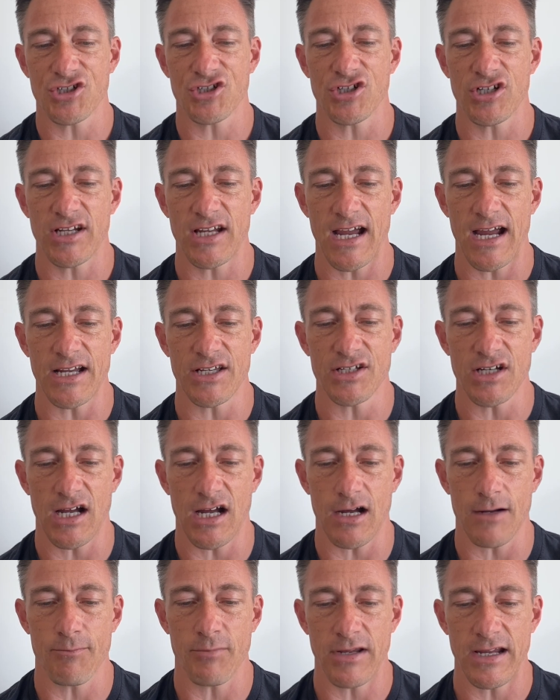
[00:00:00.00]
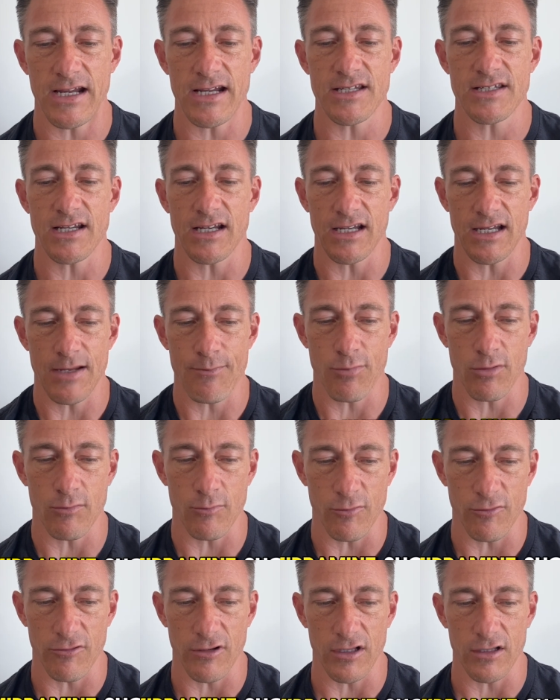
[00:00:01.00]
GHRPs, and
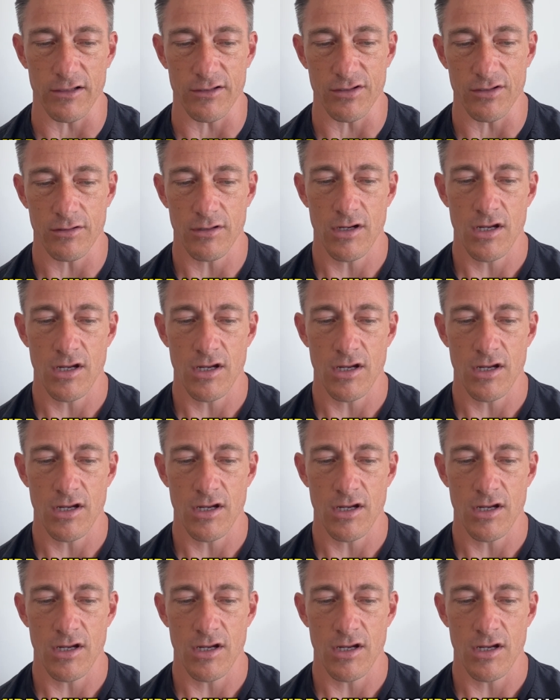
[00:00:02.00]
ipamorelin.